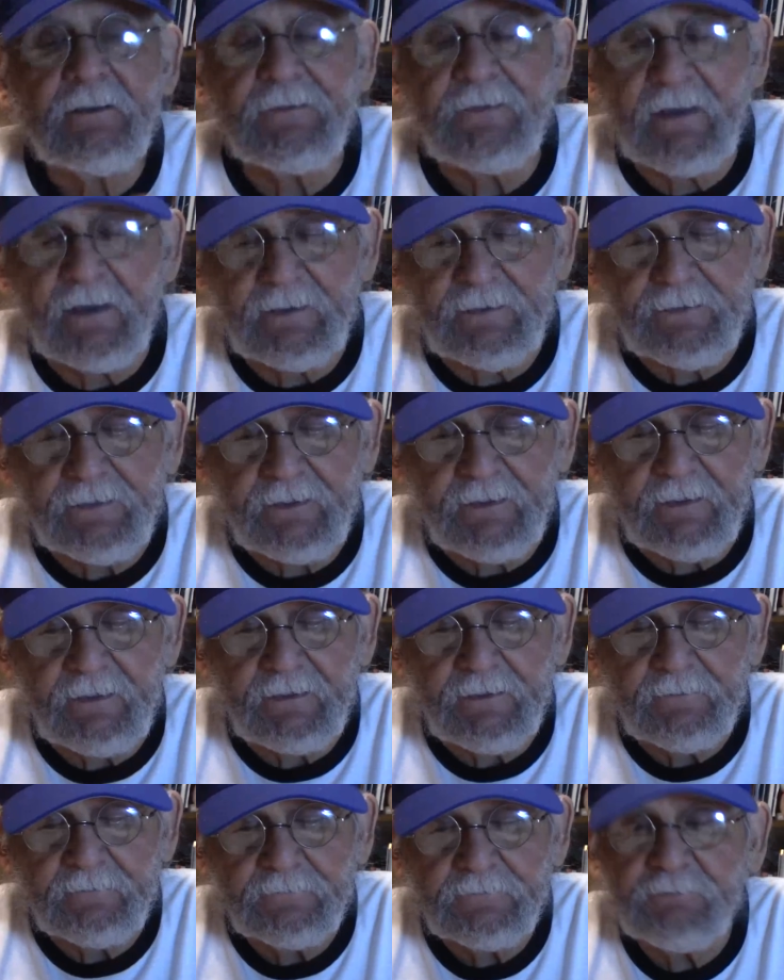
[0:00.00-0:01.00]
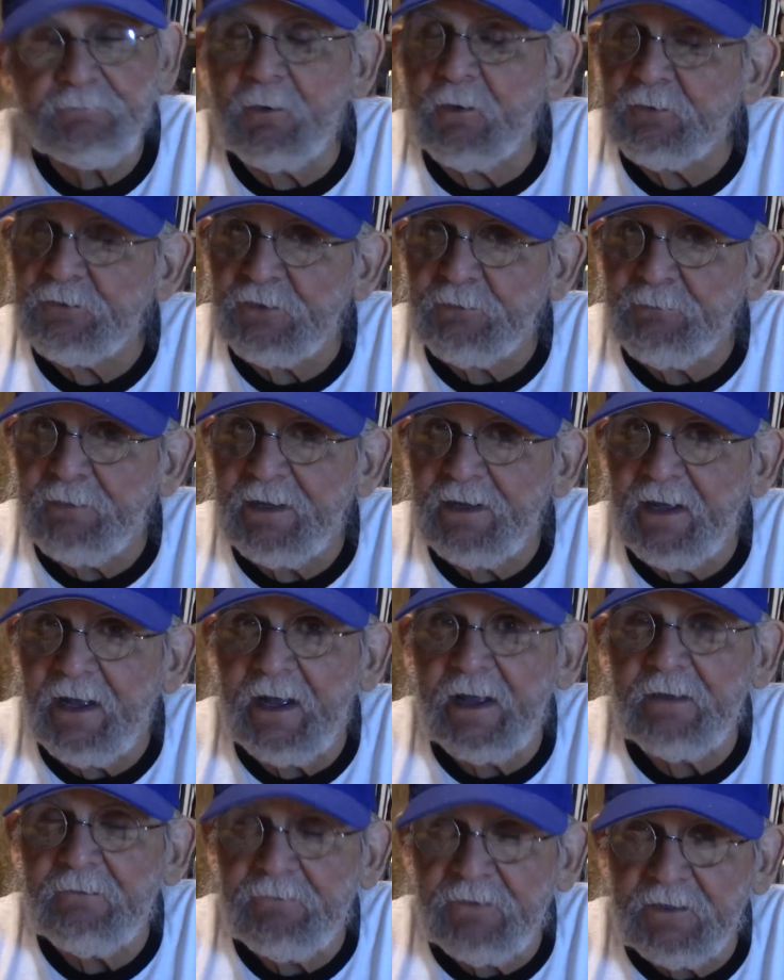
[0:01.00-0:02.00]
that uh, supposed to be
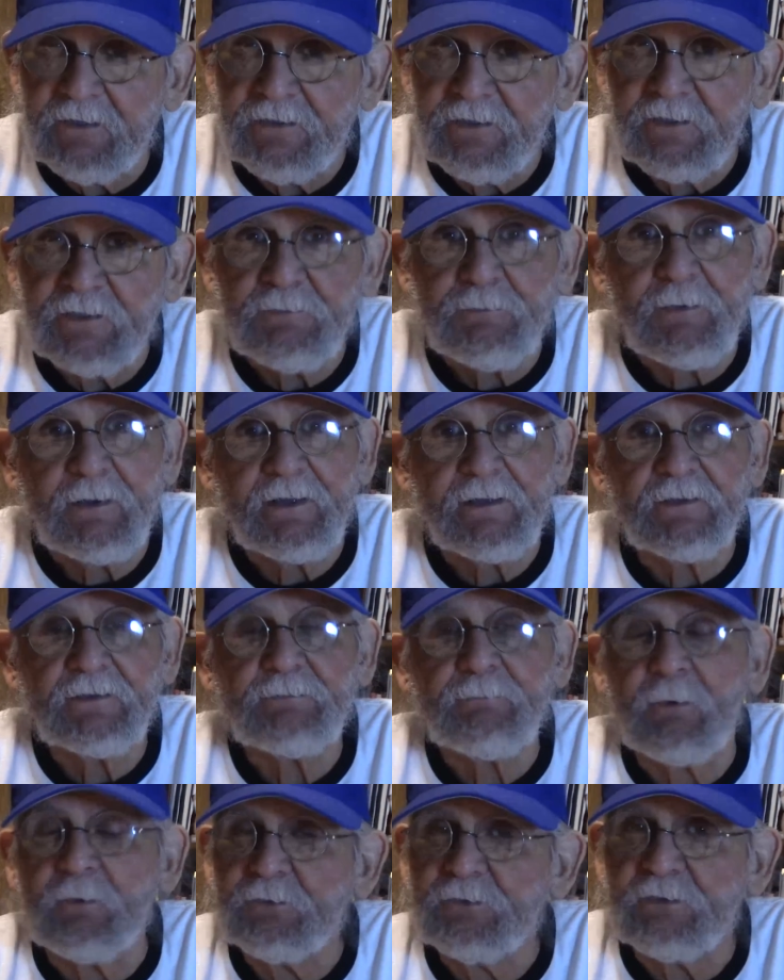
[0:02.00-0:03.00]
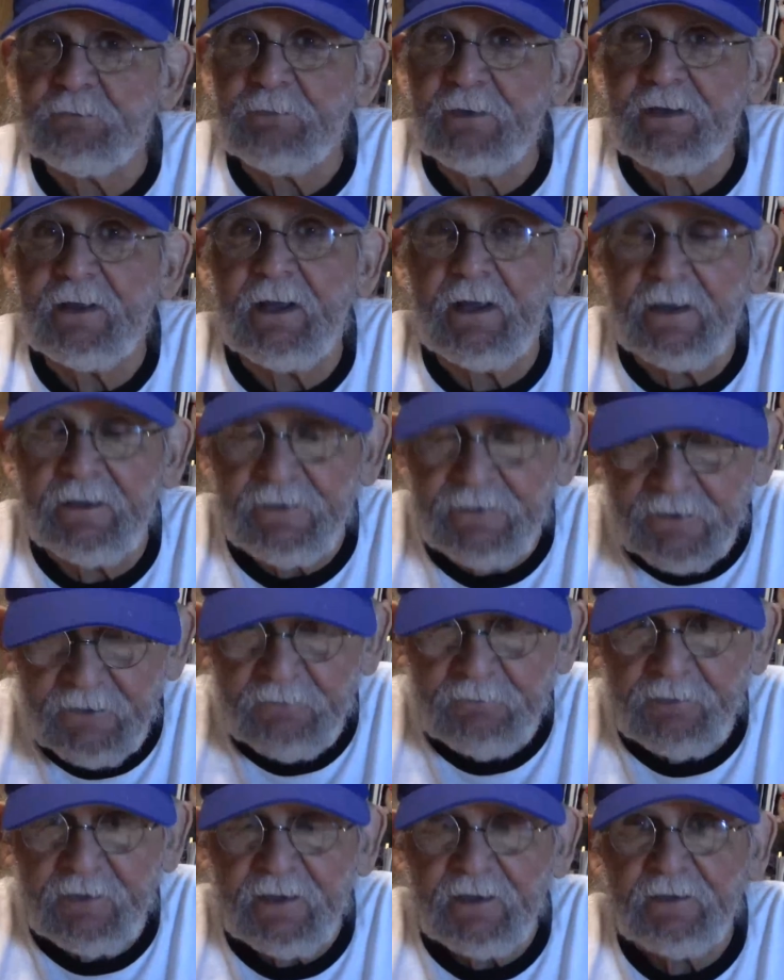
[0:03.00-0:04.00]
a vintage pen, supposed to be a new
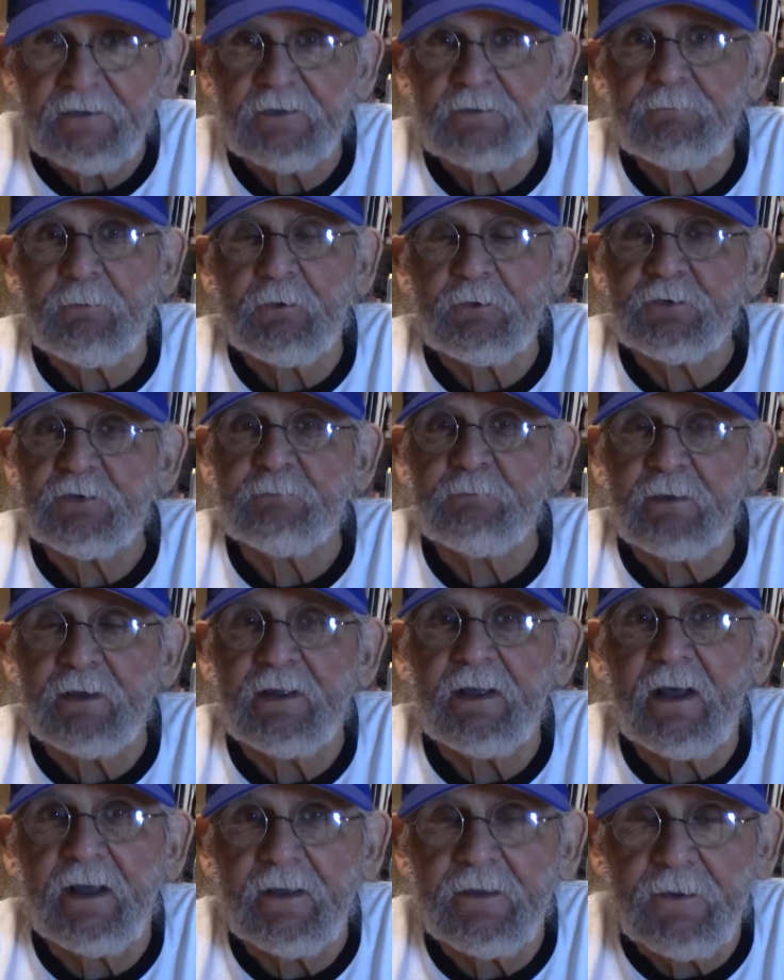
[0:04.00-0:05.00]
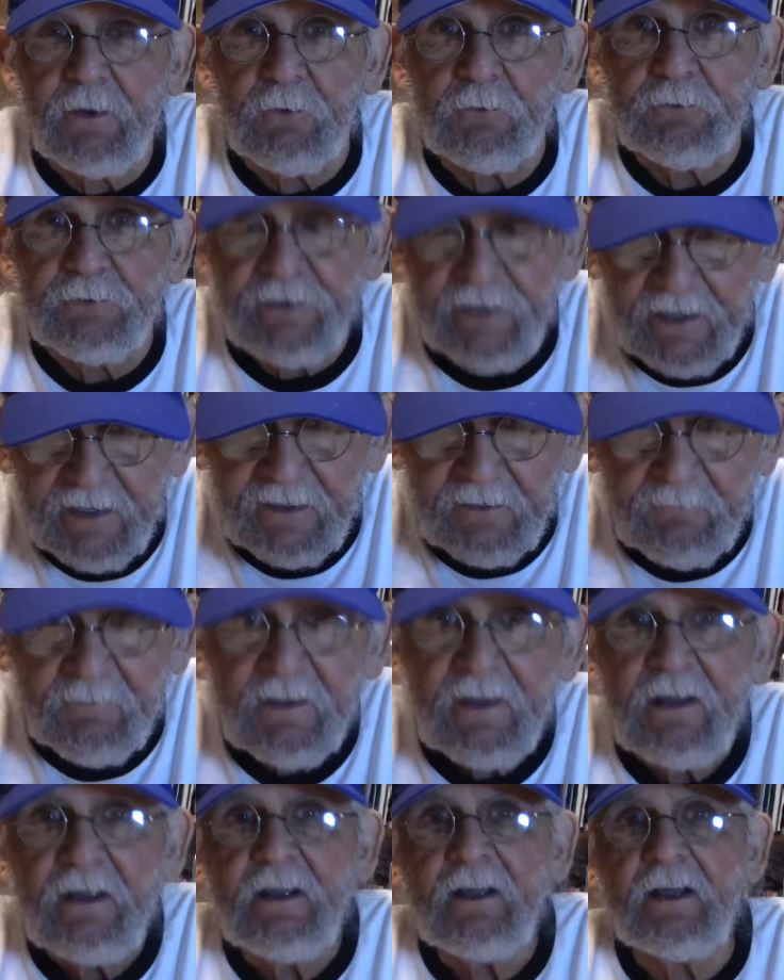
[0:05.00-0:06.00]
pen, supposed to be a gold nib.
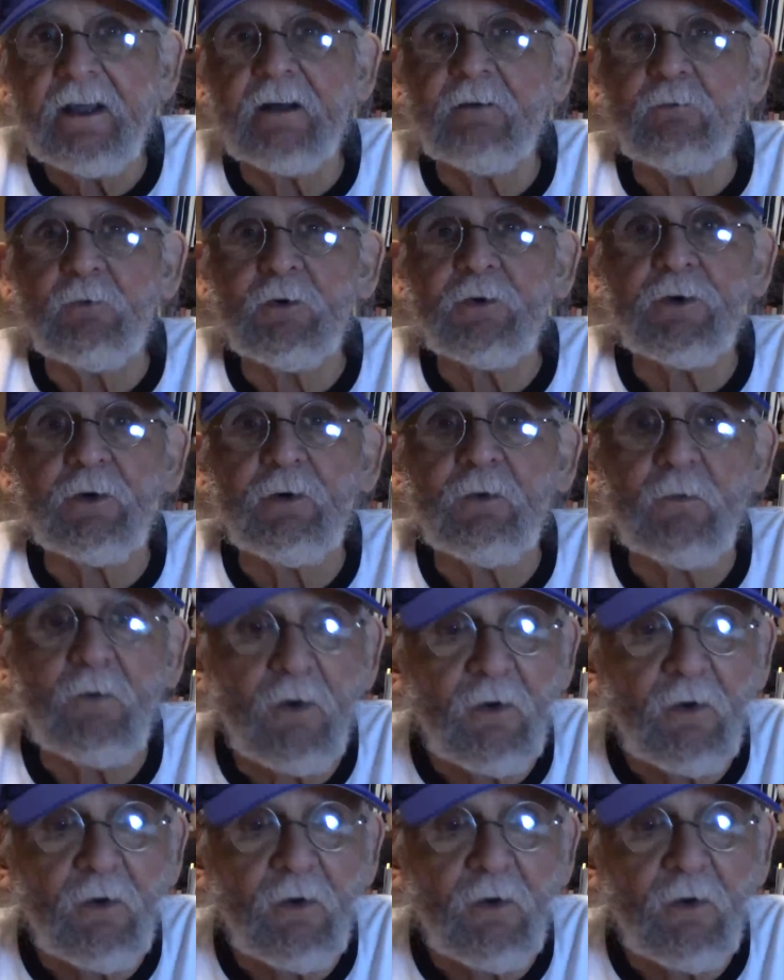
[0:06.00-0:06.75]
And we'll go